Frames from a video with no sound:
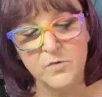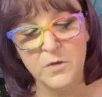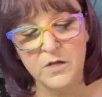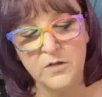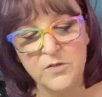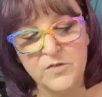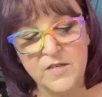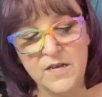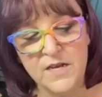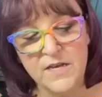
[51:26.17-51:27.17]
Just want to
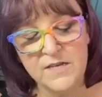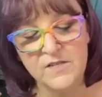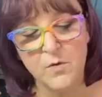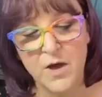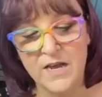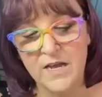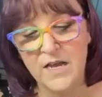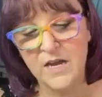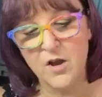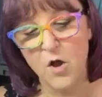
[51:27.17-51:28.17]
loosen it so I
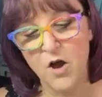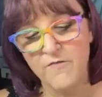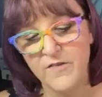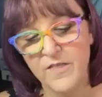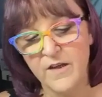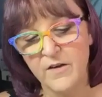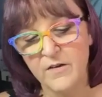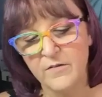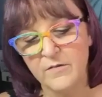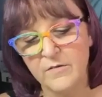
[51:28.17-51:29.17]
can get it off of
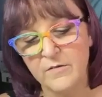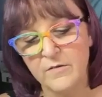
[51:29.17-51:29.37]
there.